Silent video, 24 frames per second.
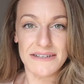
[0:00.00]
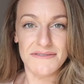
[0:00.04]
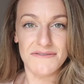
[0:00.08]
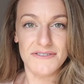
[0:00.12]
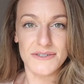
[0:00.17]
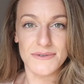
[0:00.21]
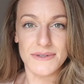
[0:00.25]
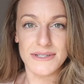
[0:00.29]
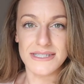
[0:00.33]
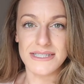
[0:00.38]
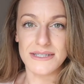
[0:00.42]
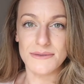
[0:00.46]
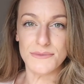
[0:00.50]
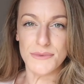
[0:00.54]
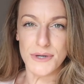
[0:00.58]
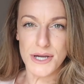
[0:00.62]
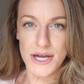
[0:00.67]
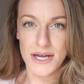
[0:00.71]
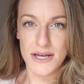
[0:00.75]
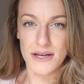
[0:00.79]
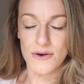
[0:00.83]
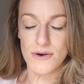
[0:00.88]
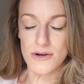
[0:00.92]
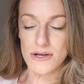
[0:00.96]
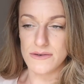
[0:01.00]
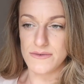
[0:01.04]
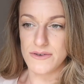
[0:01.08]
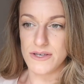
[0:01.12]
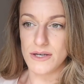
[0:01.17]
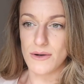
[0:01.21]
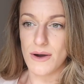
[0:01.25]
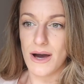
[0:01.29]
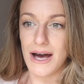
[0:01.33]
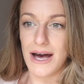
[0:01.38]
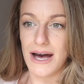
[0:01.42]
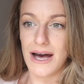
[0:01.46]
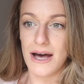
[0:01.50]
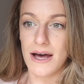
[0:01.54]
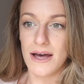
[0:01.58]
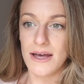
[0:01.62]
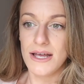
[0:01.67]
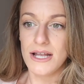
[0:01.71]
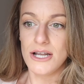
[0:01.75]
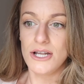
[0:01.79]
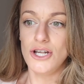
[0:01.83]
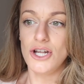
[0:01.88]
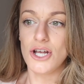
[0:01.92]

influencing work or if you are